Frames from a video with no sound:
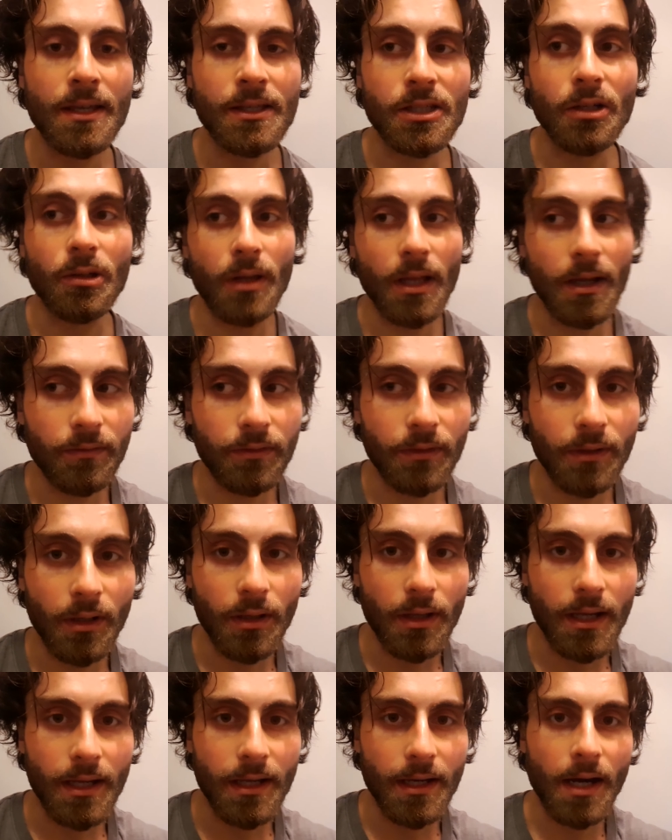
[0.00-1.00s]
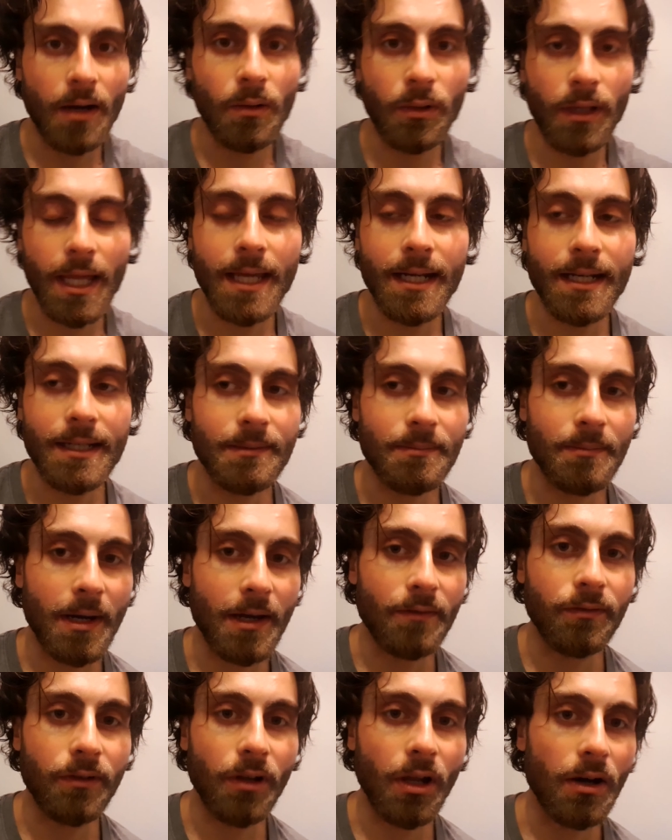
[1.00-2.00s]
So I'll, I'll edit my
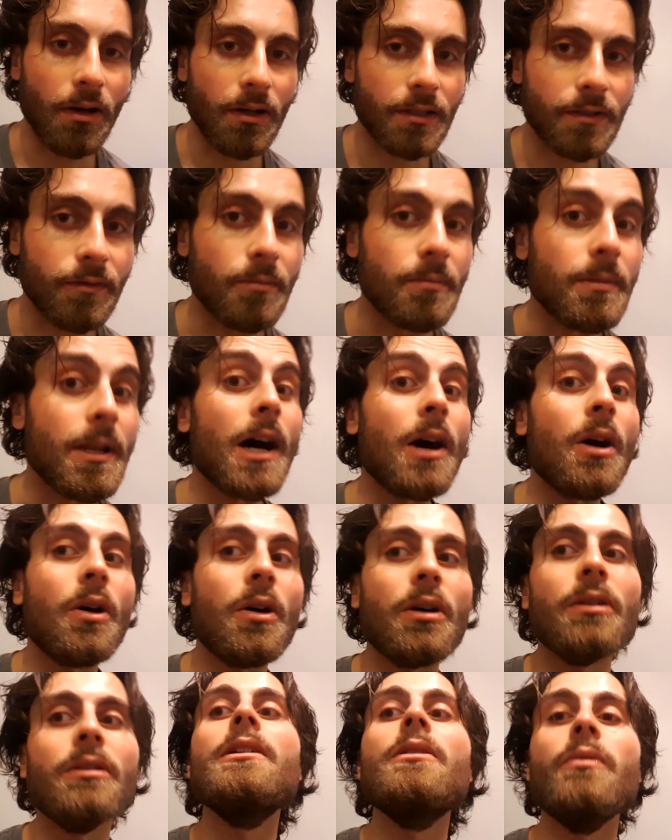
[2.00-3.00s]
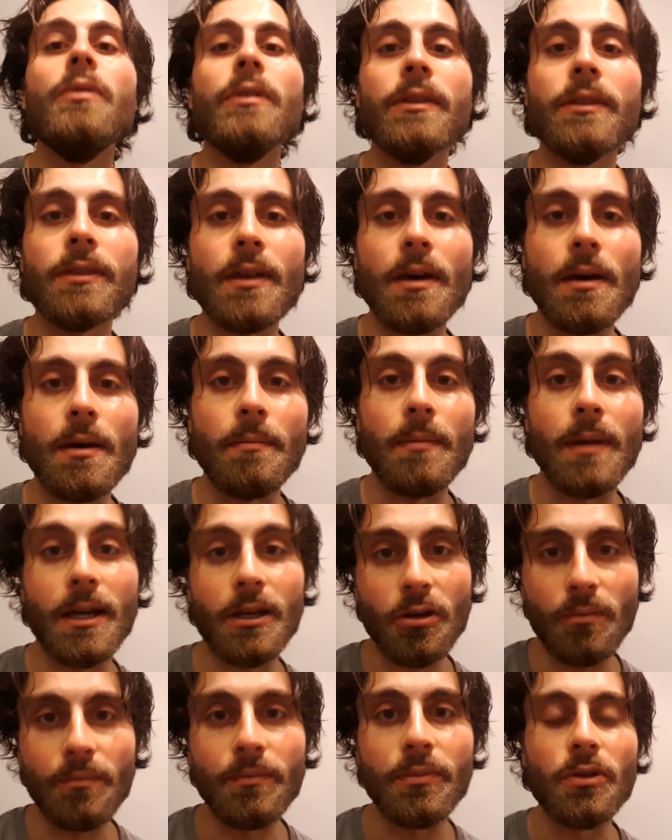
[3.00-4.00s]
vlogs from now on with uh, my
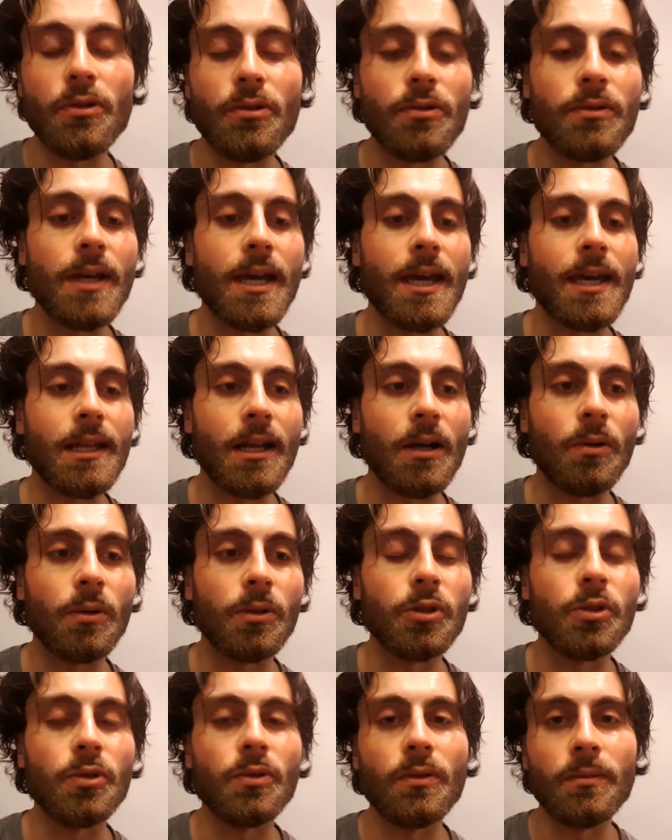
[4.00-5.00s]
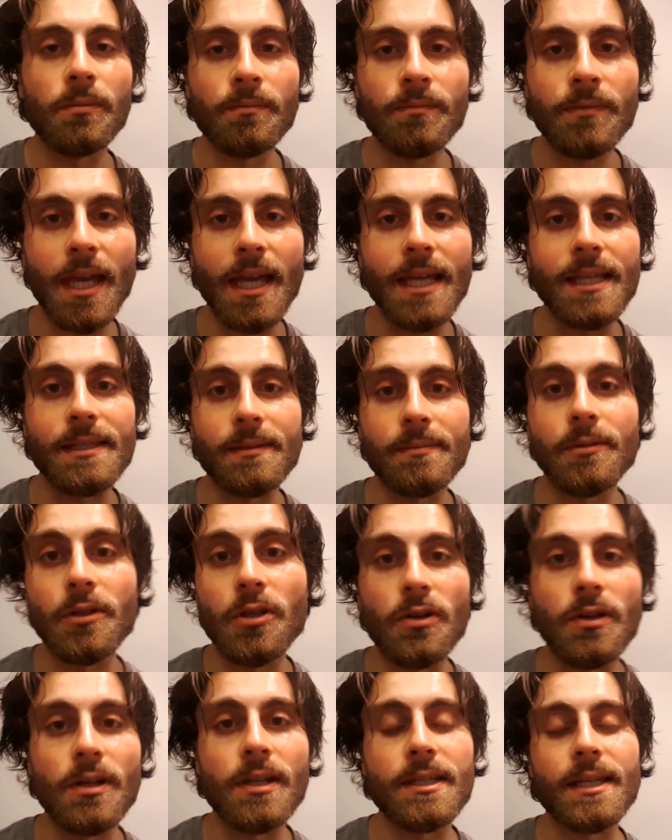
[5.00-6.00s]
computer, and I'll do as
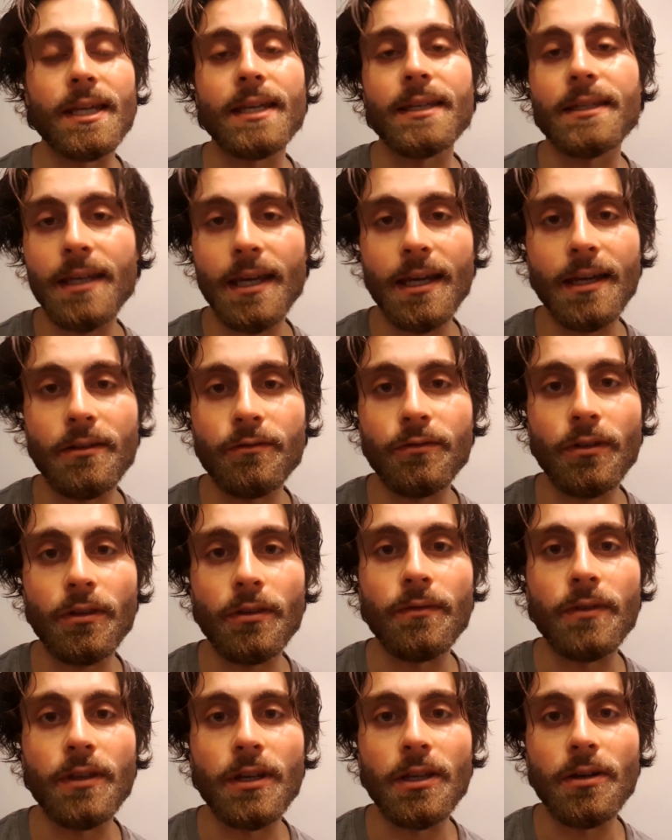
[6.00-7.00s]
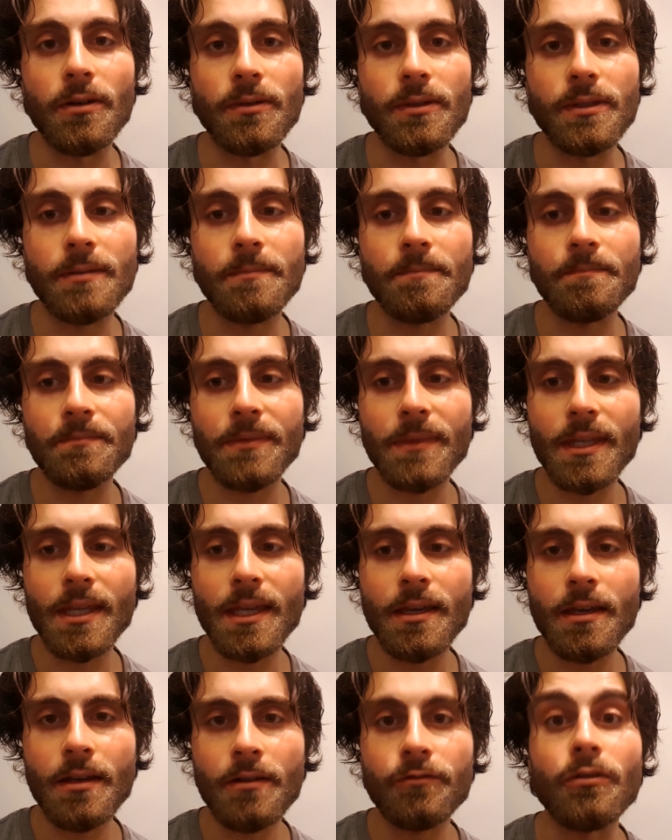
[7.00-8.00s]
good as I can for the videos
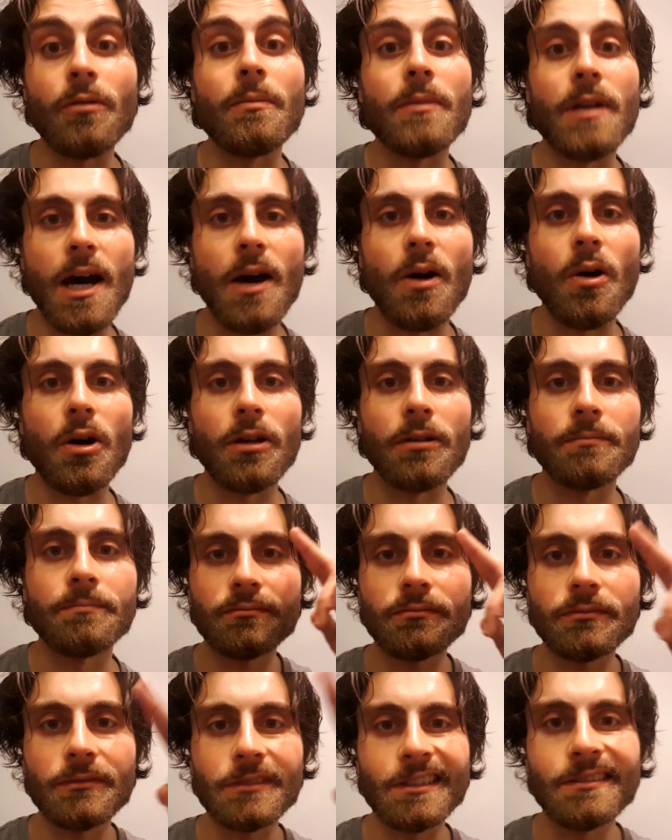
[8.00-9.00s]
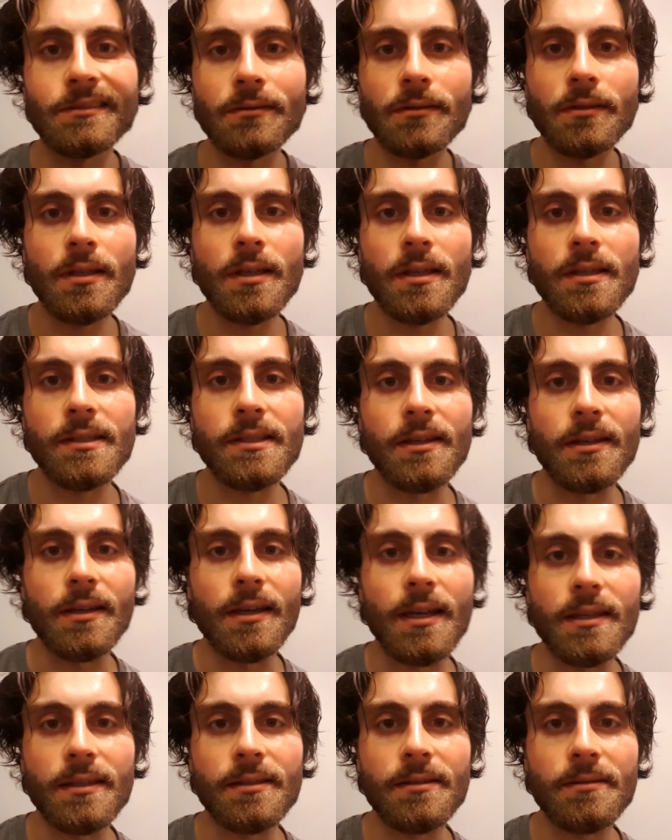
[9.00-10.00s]
from now on. See you
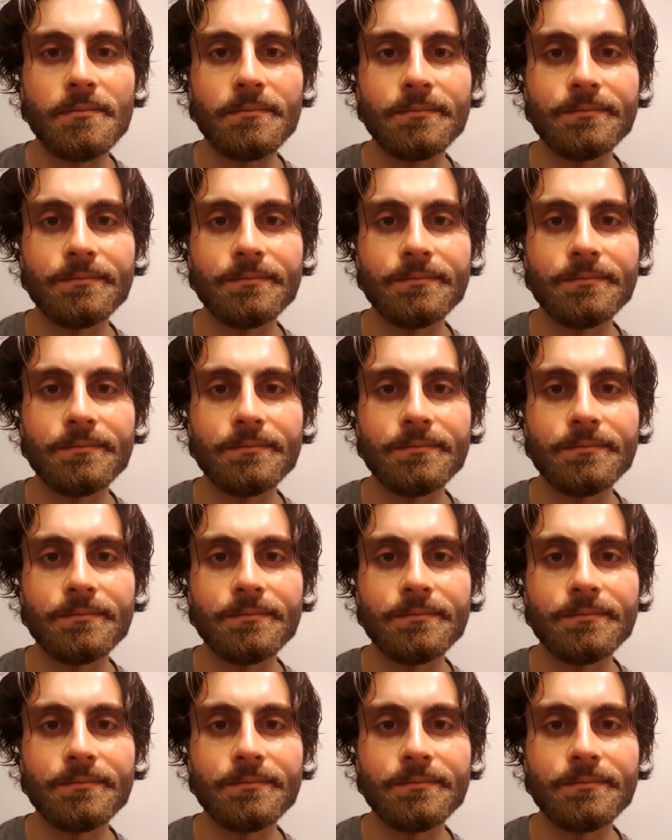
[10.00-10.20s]
guys.